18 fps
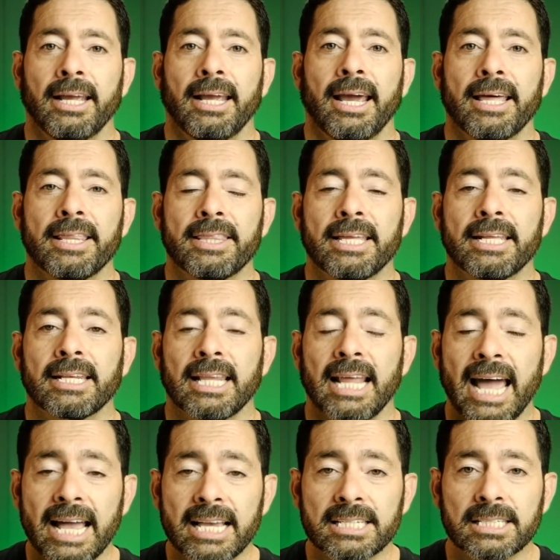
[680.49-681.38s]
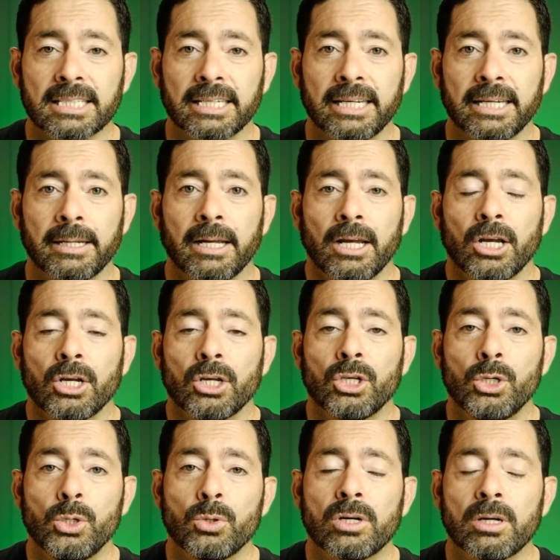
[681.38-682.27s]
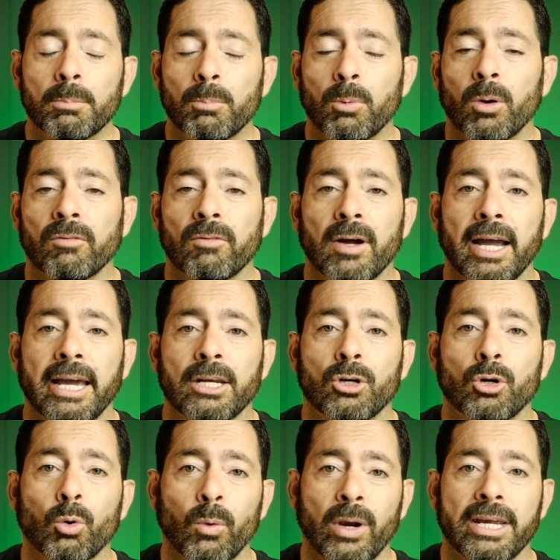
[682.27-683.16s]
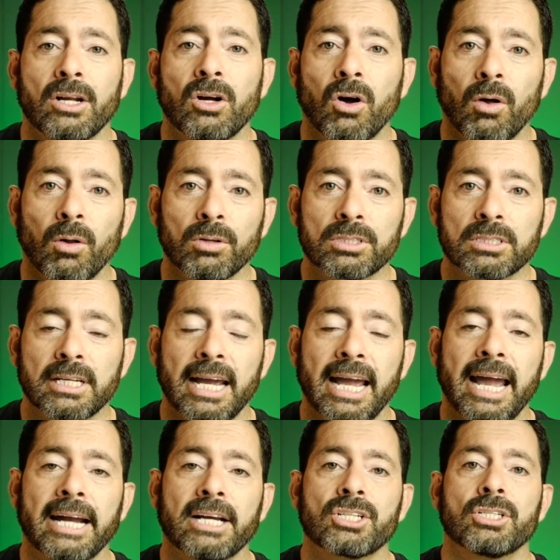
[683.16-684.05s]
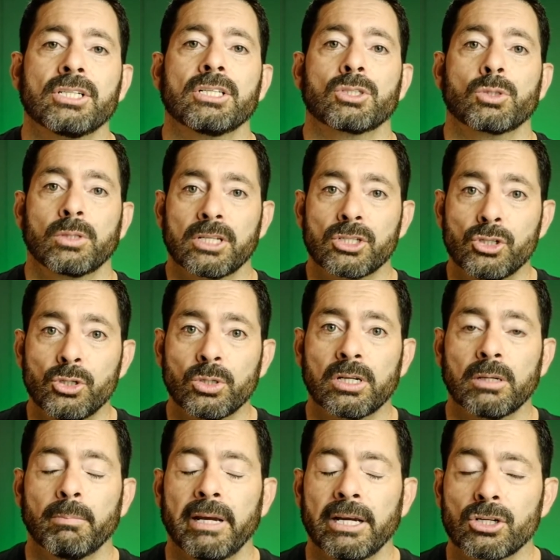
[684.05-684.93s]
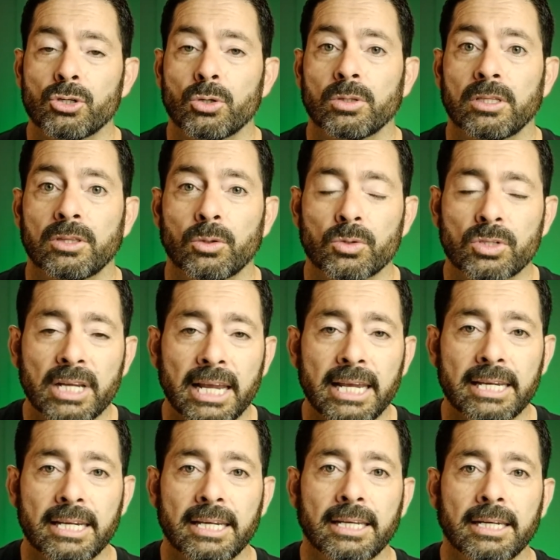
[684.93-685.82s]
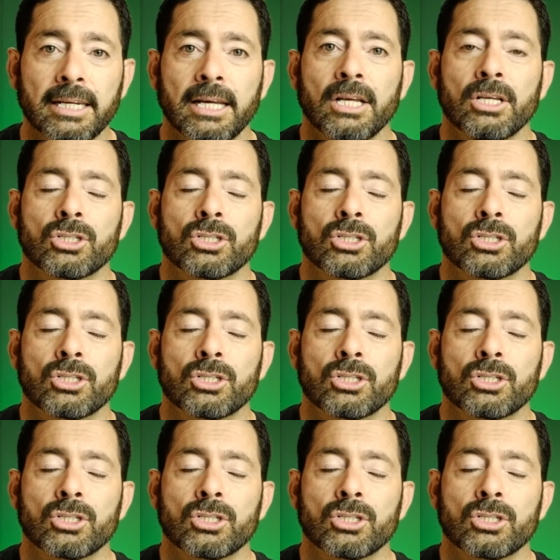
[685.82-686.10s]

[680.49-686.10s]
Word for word: And then lastly, you can provide great calls to action so that you can make sure that they're taking